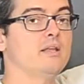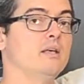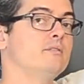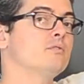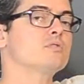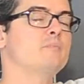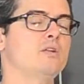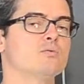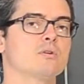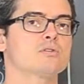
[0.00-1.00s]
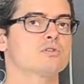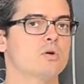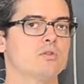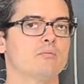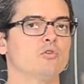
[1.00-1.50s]
the inverse matrix,
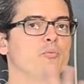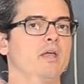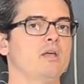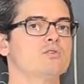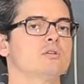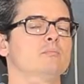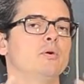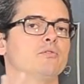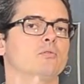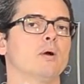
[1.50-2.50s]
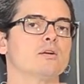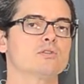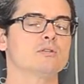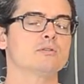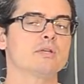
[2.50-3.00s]
show the multiplication in both
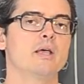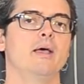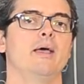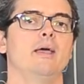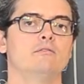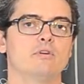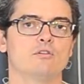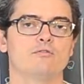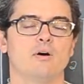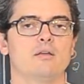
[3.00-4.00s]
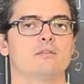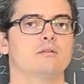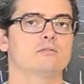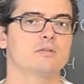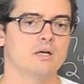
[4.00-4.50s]
directions, and verify
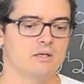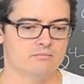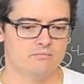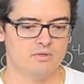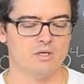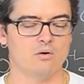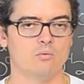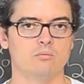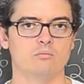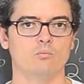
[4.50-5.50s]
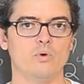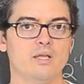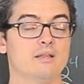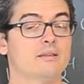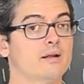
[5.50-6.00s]
that, you know, we
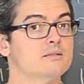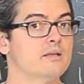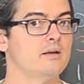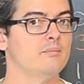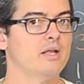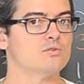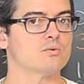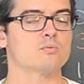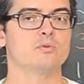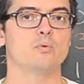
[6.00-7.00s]
get that identity matrix when